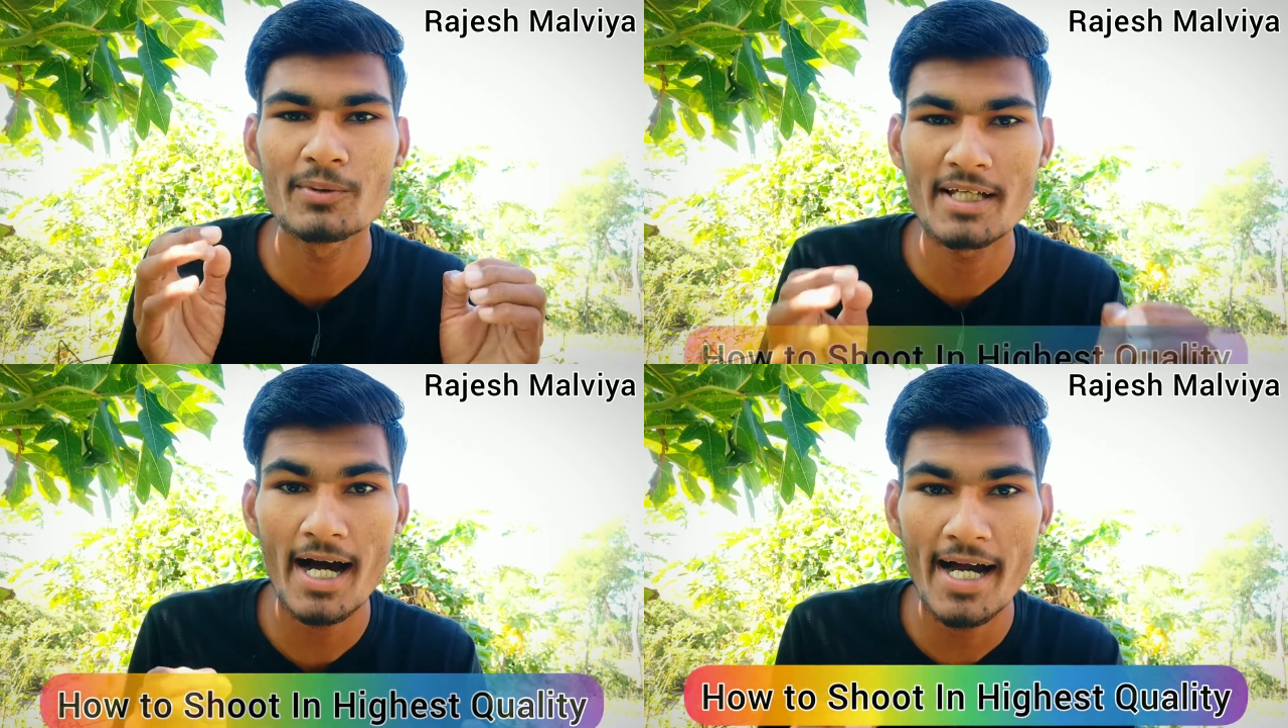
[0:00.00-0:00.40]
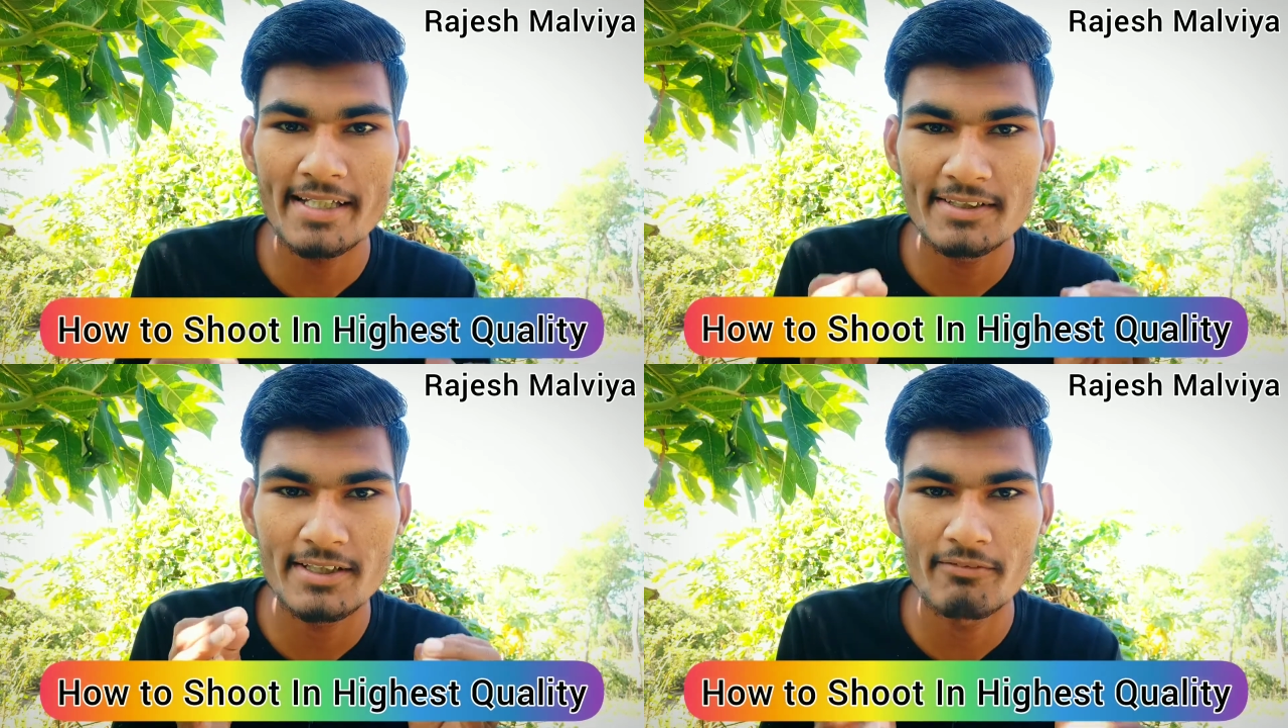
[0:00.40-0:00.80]
the
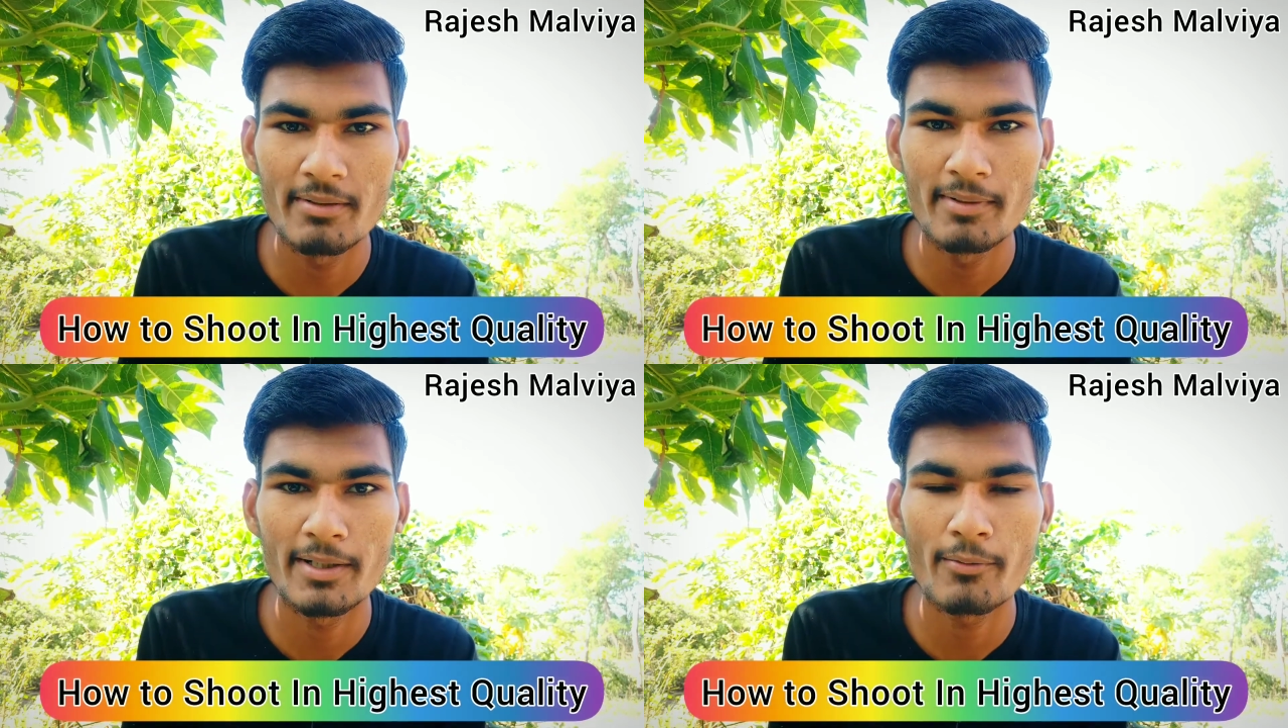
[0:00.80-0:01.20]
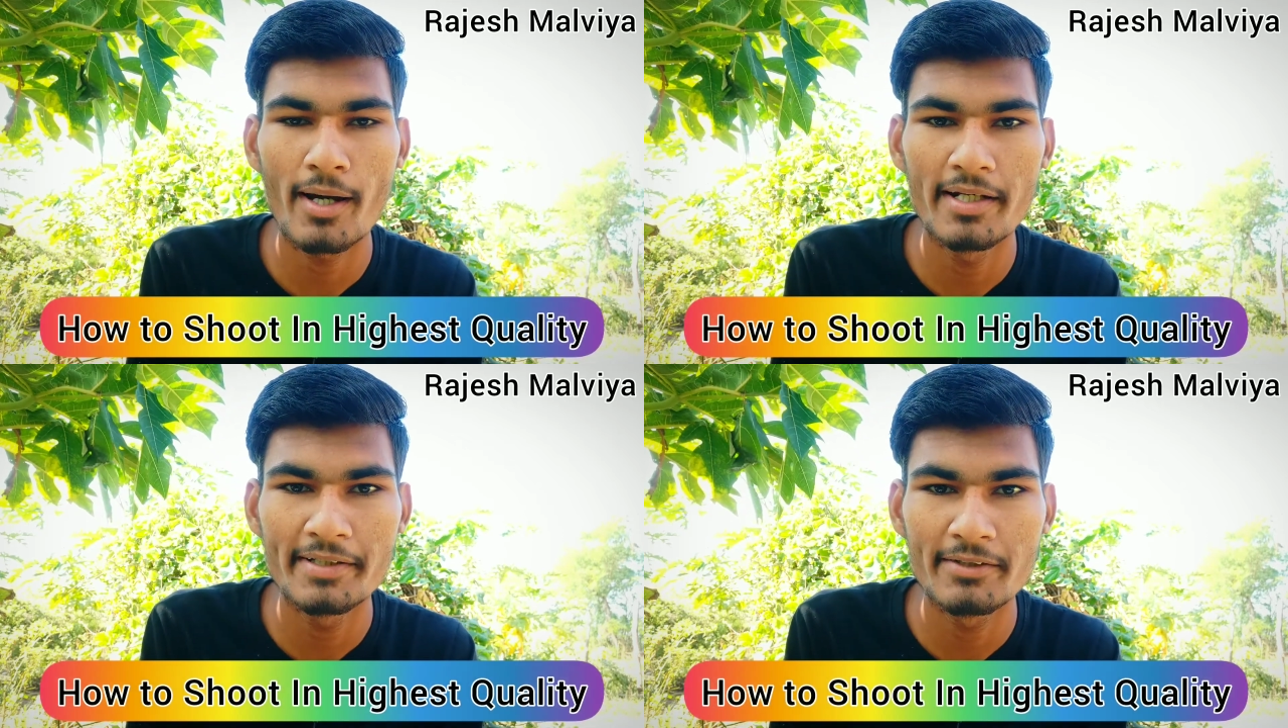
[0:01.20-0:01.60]
highest available
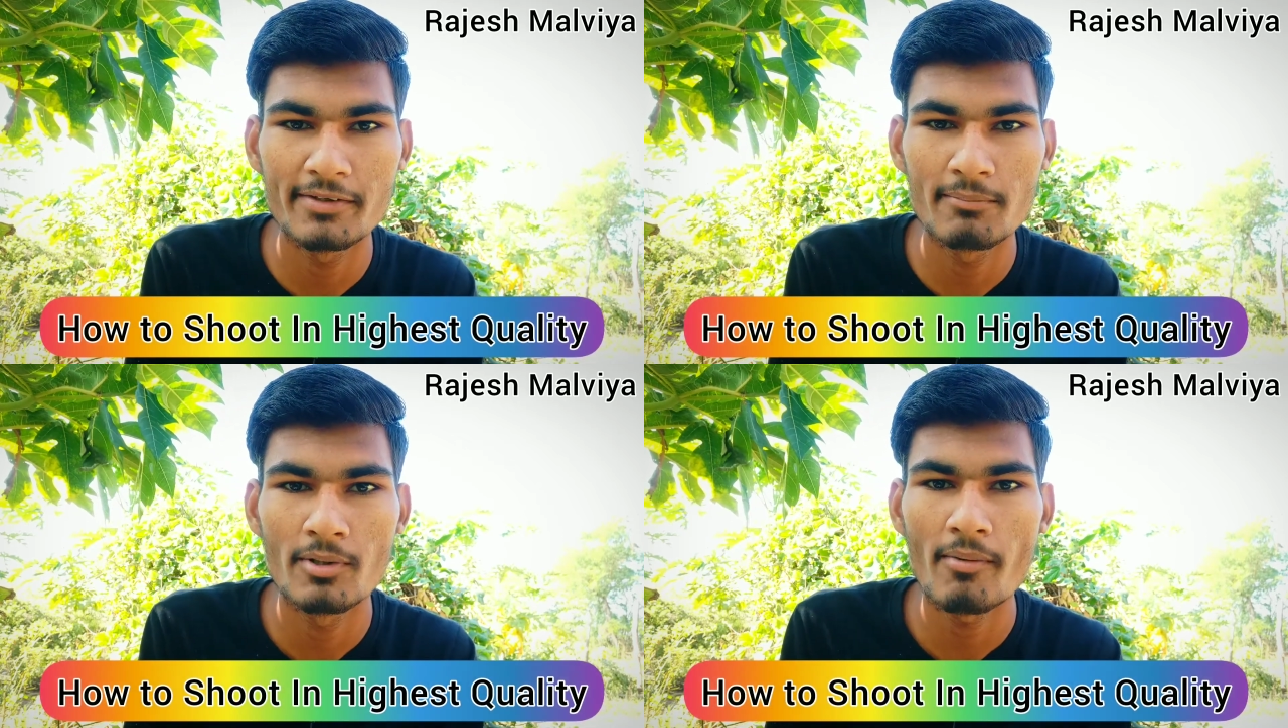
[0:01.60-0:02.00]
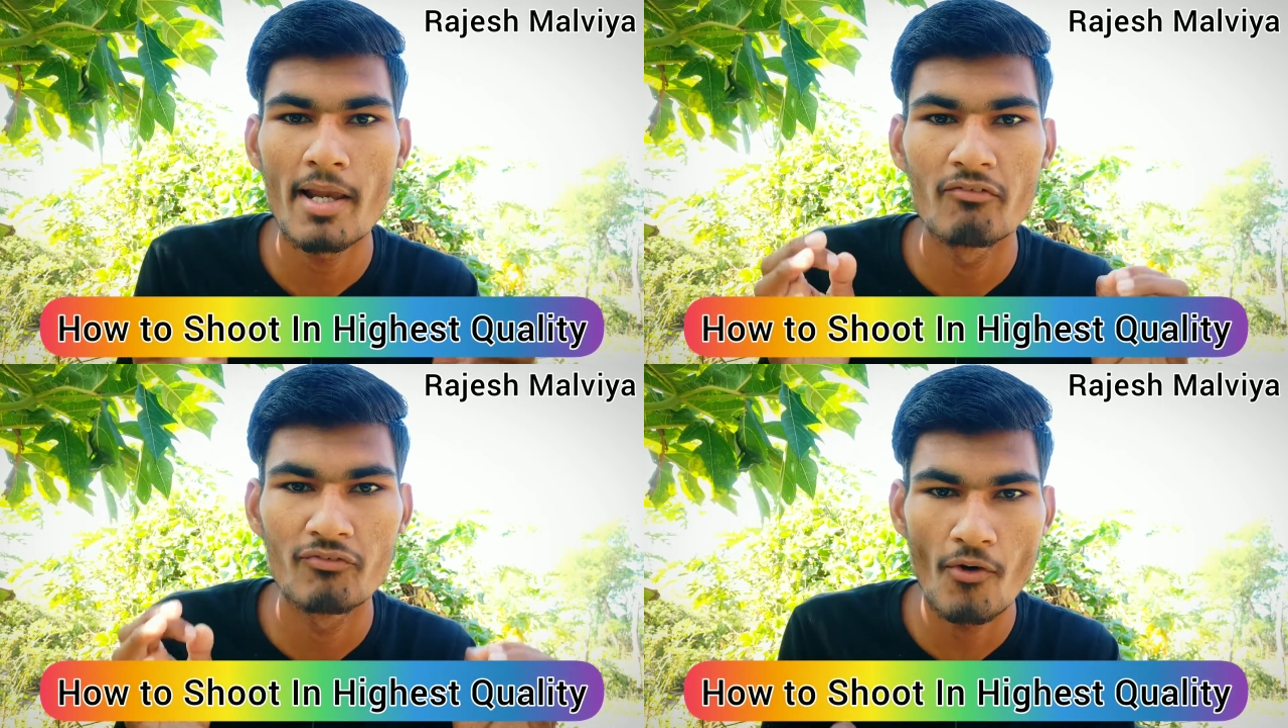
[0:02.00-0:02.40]
quality on the mobile
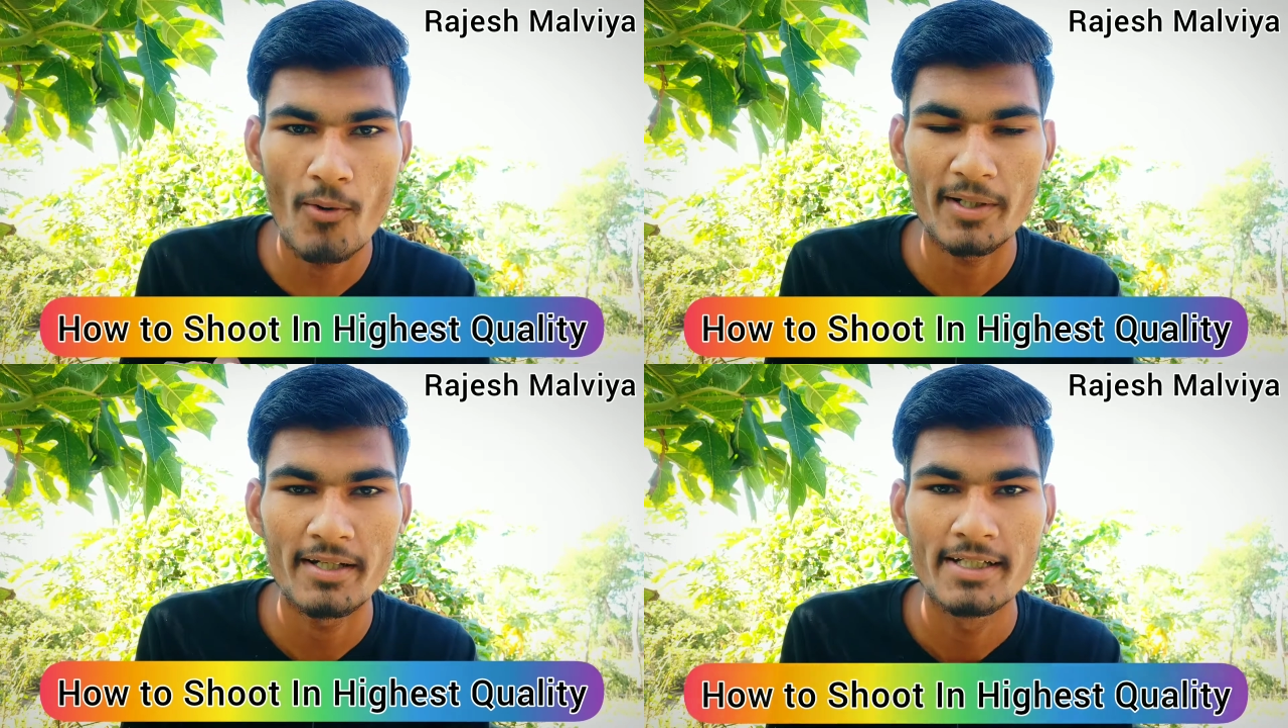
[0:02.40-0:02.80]
phone.